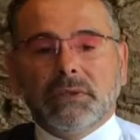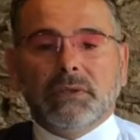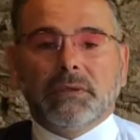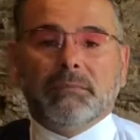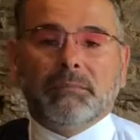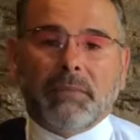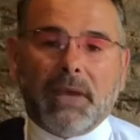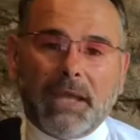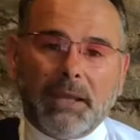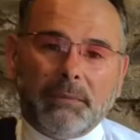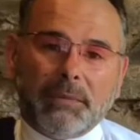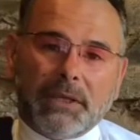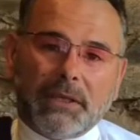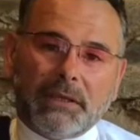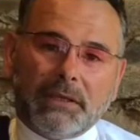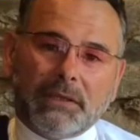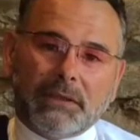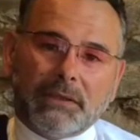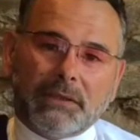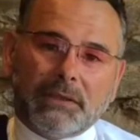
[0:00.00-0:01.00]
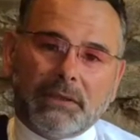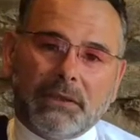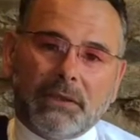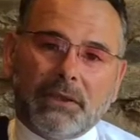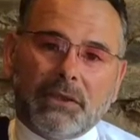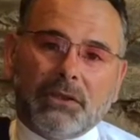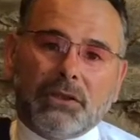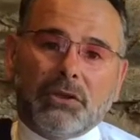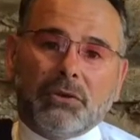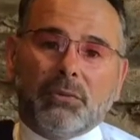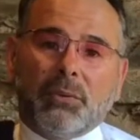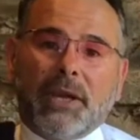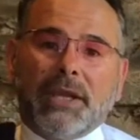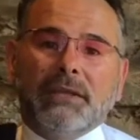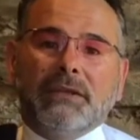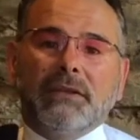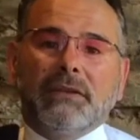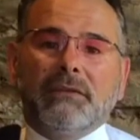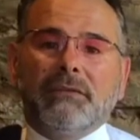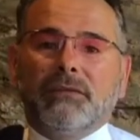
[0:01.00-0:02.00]
Maybe you're
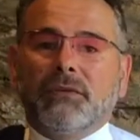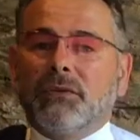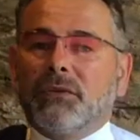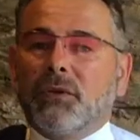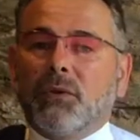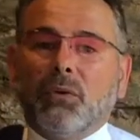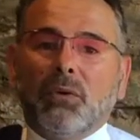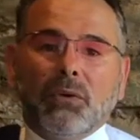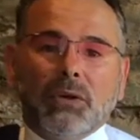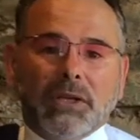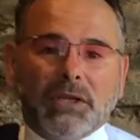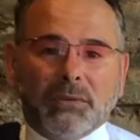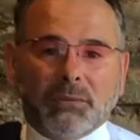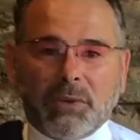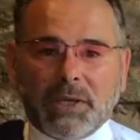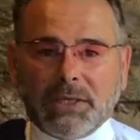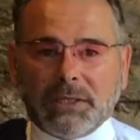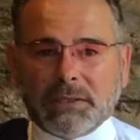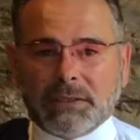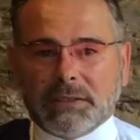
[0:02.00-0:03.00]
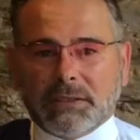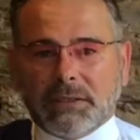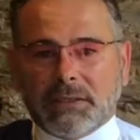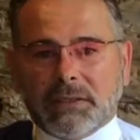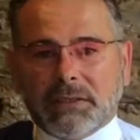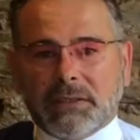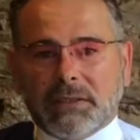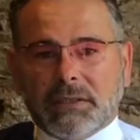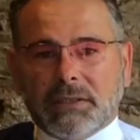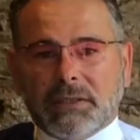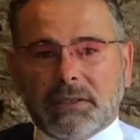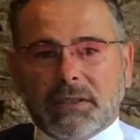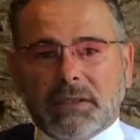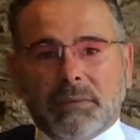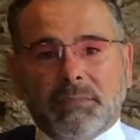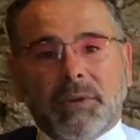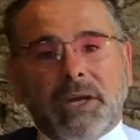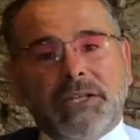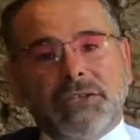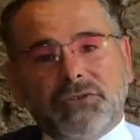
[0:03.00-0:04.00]
waiting for the all-in-one, the
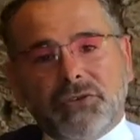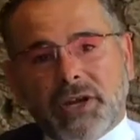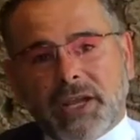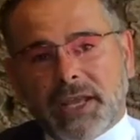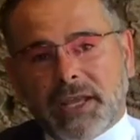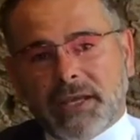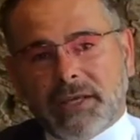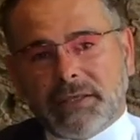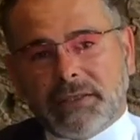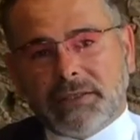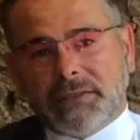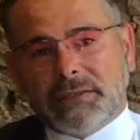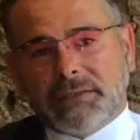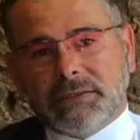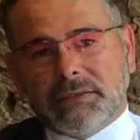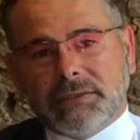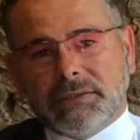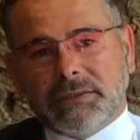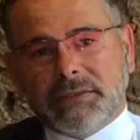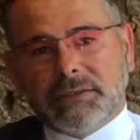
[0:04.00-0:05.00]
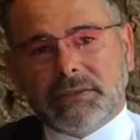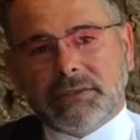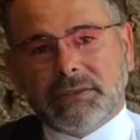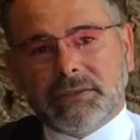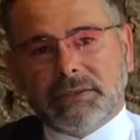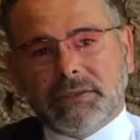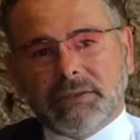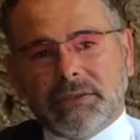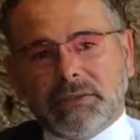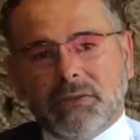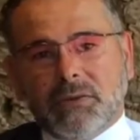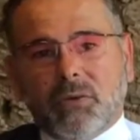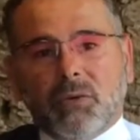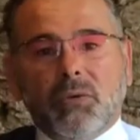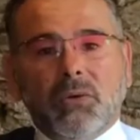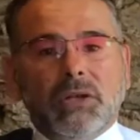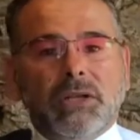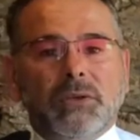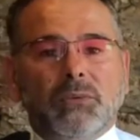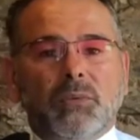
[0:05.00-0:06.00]
Maitreya.
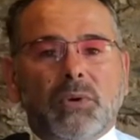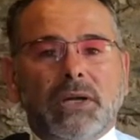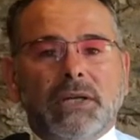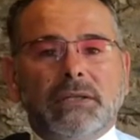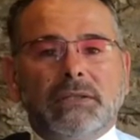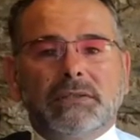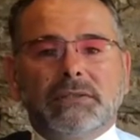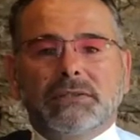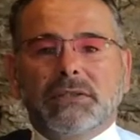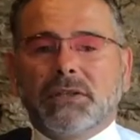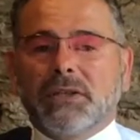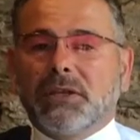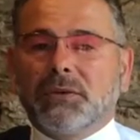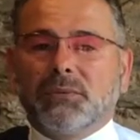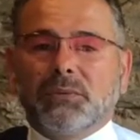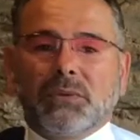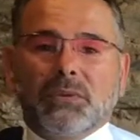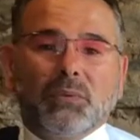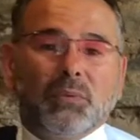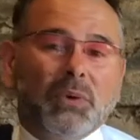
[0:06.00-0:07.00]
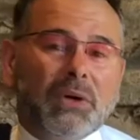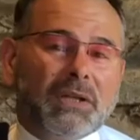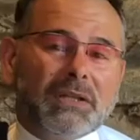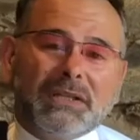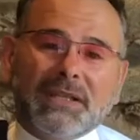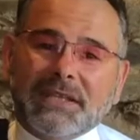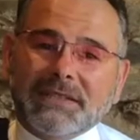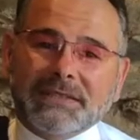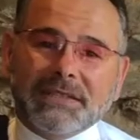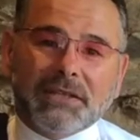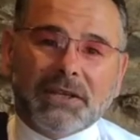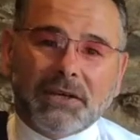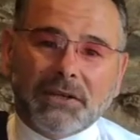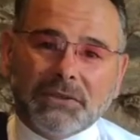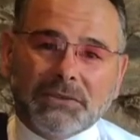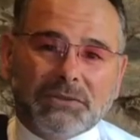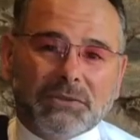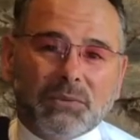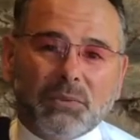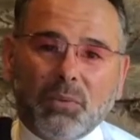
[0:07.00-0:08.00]
All-in-one so that the world doesn't go
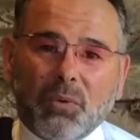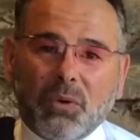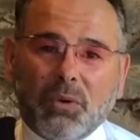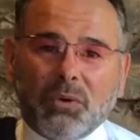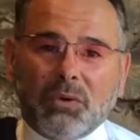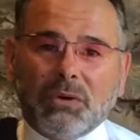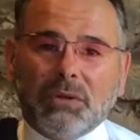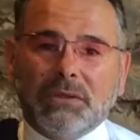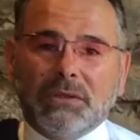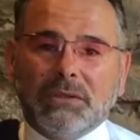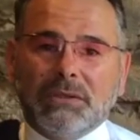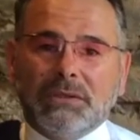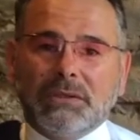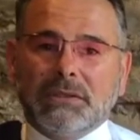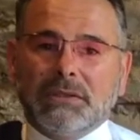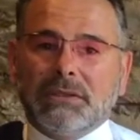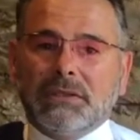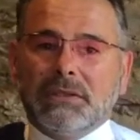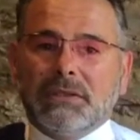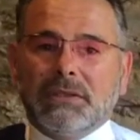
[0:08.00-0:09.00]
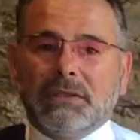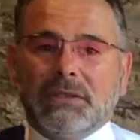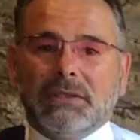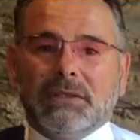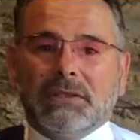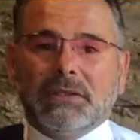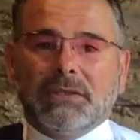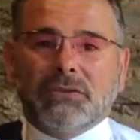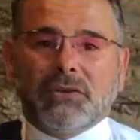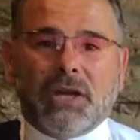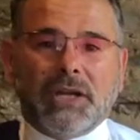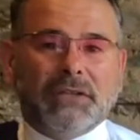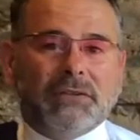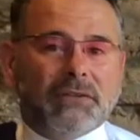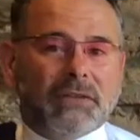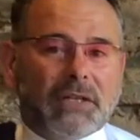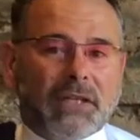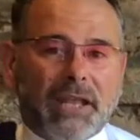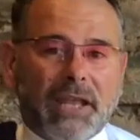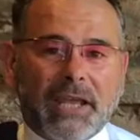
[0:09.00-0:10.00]
to war trying to
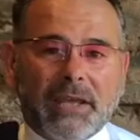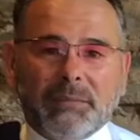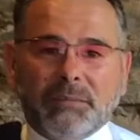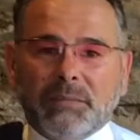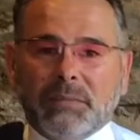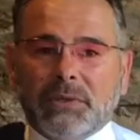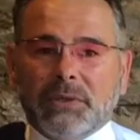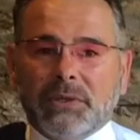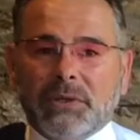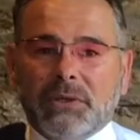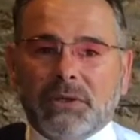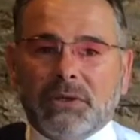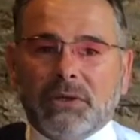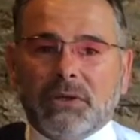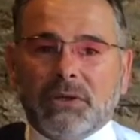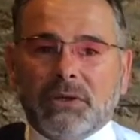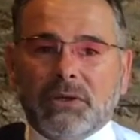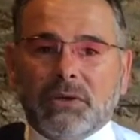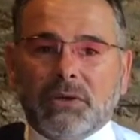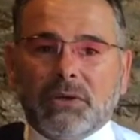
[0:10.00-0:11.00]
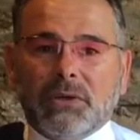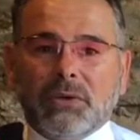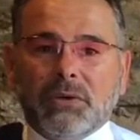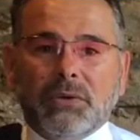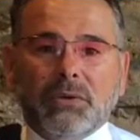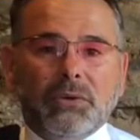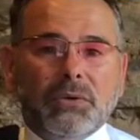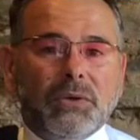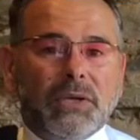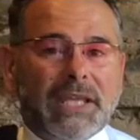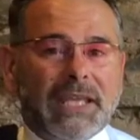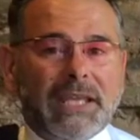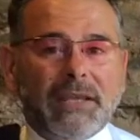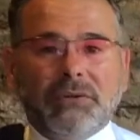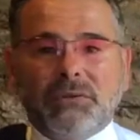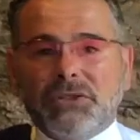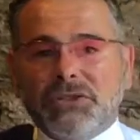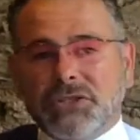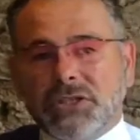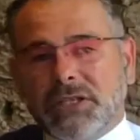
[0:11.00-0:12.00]
claim who he
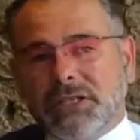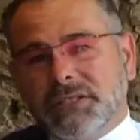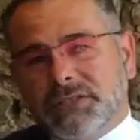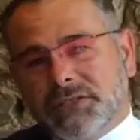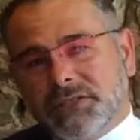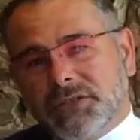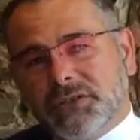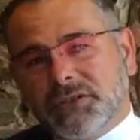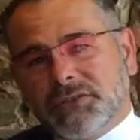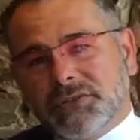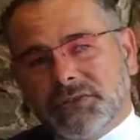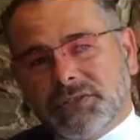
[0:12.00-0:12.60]
or she is here to